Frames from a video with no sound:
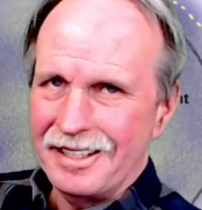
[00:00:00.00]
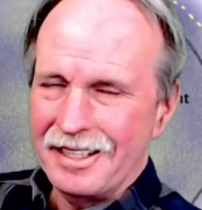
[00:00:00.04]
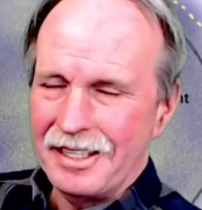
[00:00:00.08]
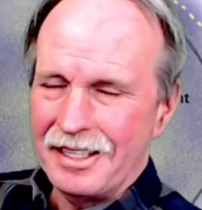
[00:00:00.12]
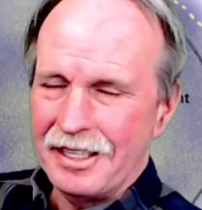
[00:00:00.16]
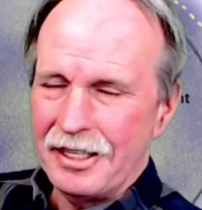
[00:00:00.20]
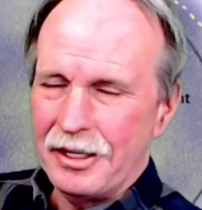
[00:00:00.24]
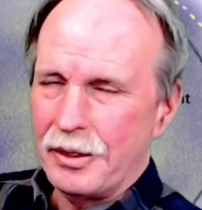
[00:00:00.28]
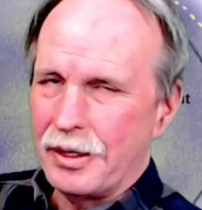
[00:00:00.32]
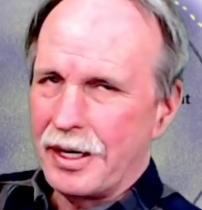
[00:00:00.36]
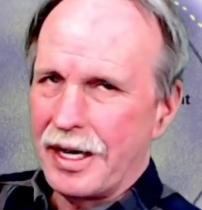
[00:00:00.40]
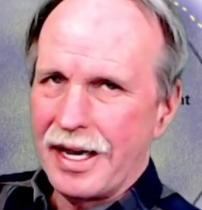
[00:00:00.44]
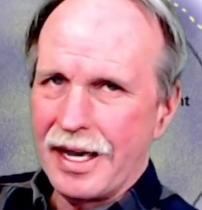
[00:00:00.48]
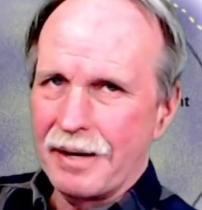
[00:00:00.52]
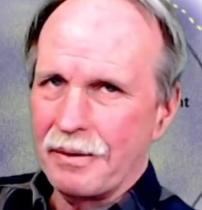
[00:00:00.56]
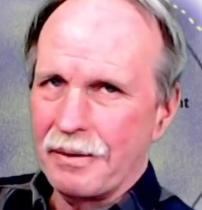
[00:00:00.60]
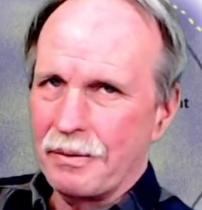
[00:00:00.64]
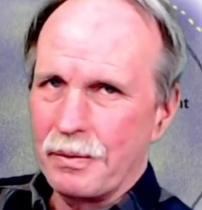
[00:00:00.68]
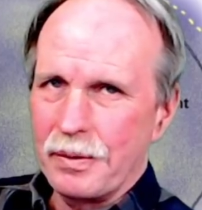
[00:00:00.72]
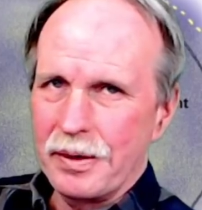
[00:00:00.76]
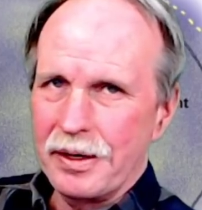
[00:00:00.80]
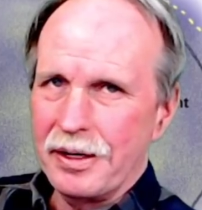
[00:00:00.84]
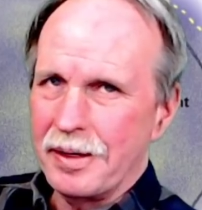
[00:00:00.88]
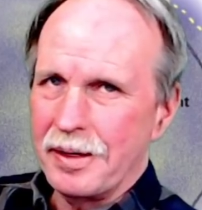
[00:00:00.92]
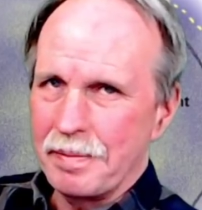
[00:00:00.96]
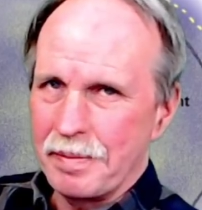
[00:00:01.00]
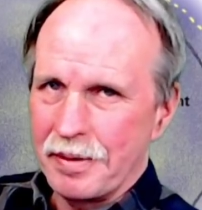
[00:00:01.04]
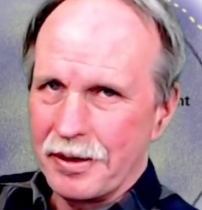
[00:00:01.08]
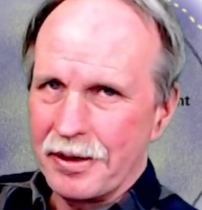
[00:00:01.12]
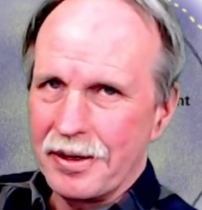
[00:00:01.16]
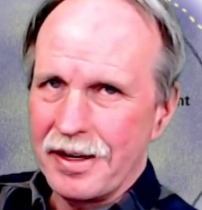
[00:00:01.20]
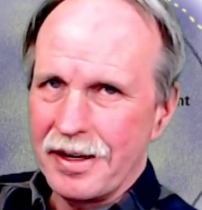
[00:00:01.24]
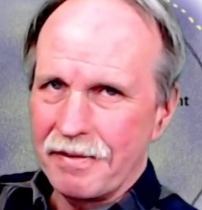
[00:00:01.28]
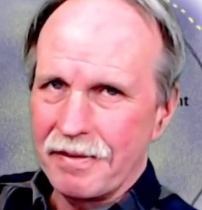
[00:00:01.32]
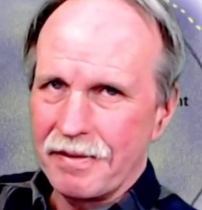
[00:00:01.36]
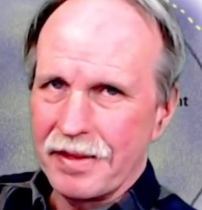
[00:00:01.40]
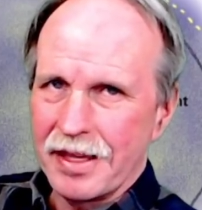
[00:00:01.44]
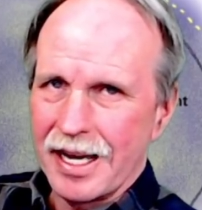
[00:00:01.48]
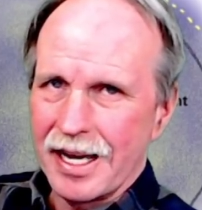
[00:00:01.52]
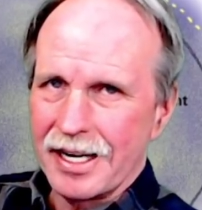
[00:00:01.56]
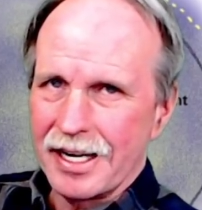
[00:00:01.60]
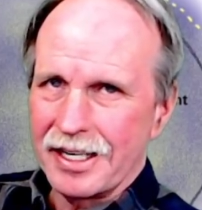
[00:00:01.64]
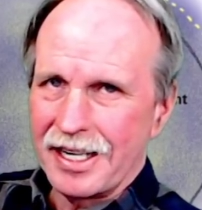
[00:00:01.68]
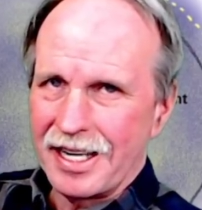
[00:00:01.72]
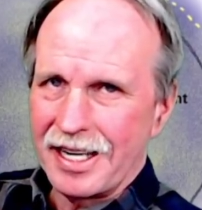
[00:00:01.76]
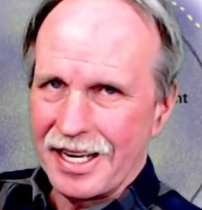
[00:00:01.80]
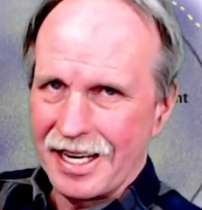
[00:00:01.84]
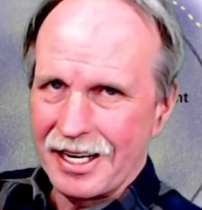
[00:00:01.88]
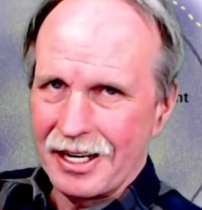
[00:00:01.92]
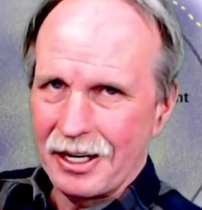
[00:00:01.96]
You can't really believe that,
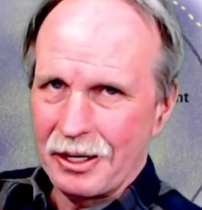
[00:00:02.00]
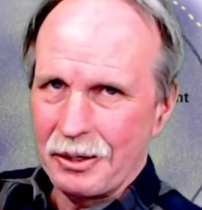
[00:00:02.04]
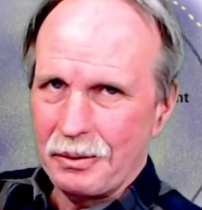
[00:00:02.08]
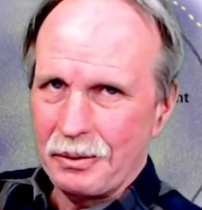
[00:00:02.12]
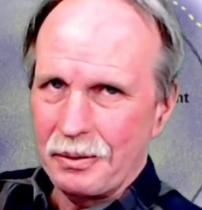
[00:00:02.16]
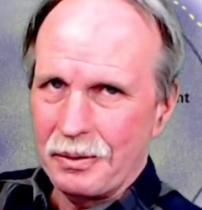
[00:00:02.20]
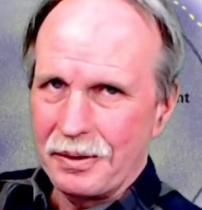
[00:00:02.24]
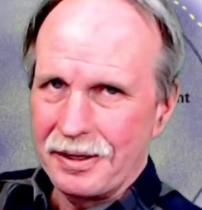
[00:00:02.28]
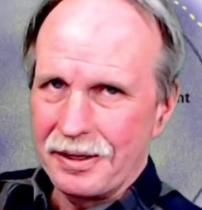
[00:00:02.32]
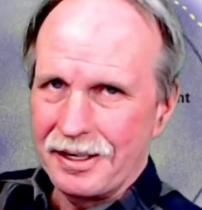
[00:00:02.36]
can you?